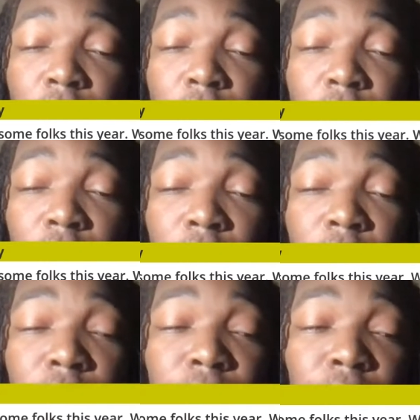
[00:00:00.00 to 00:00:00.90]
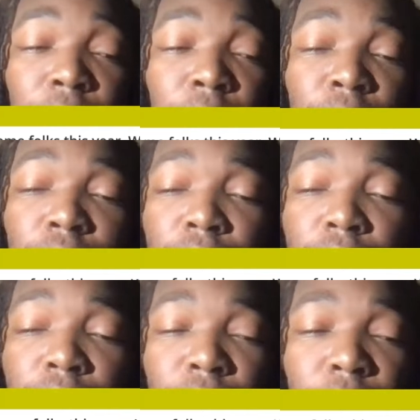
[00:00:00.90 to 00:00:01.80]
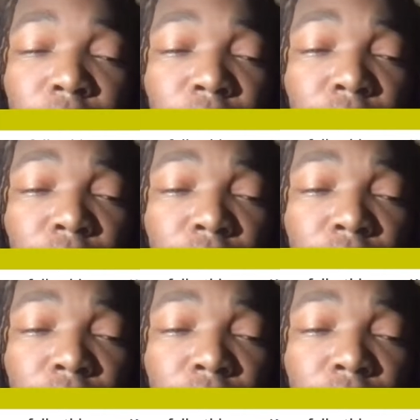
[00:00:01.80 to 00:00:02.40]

and give so do.